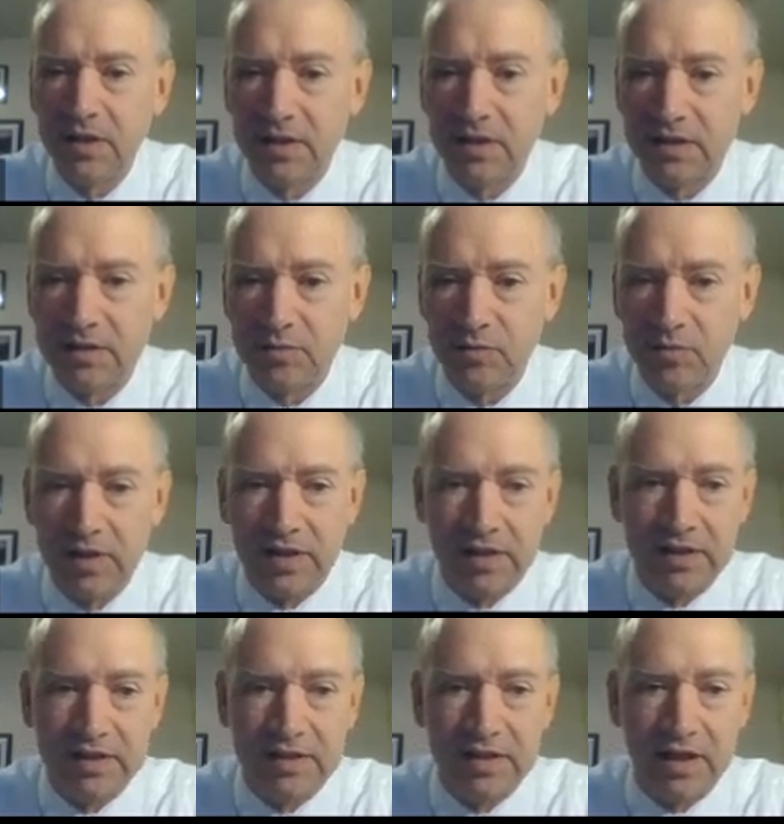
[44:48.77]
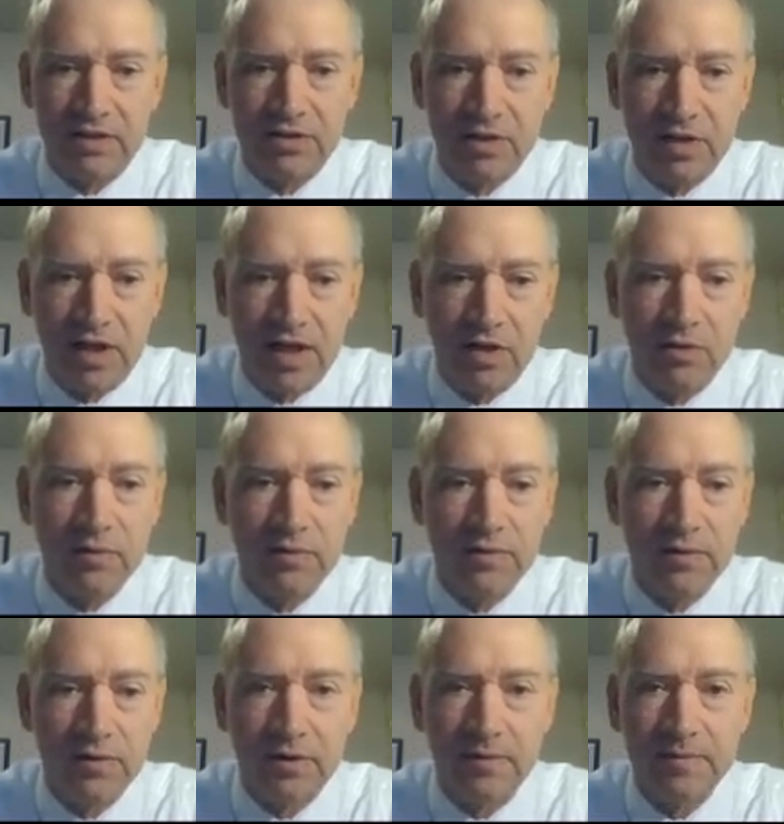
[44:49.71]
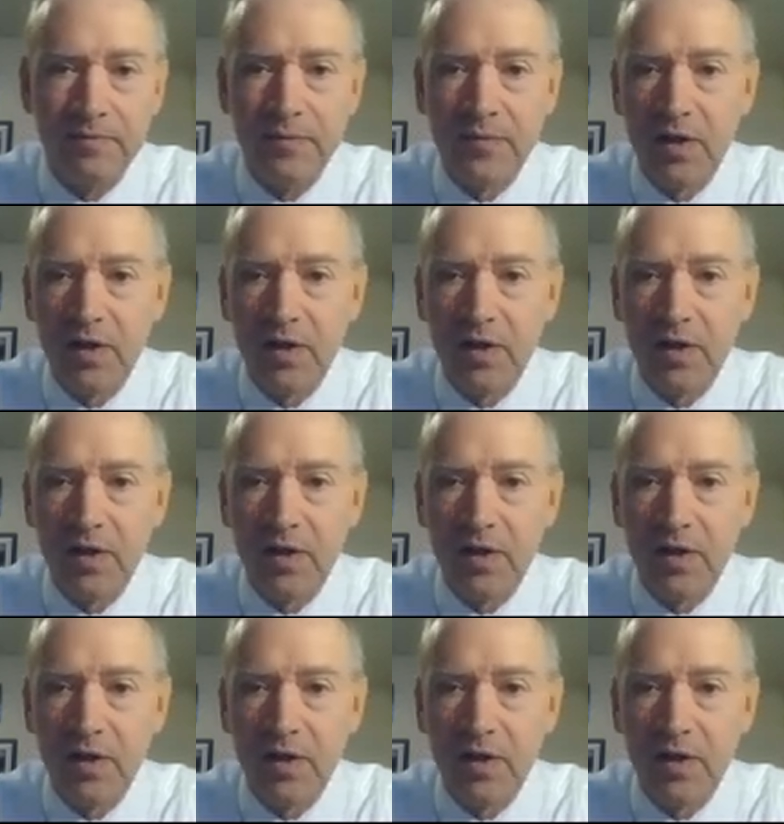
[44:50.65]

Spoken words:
this really endangered aquifer.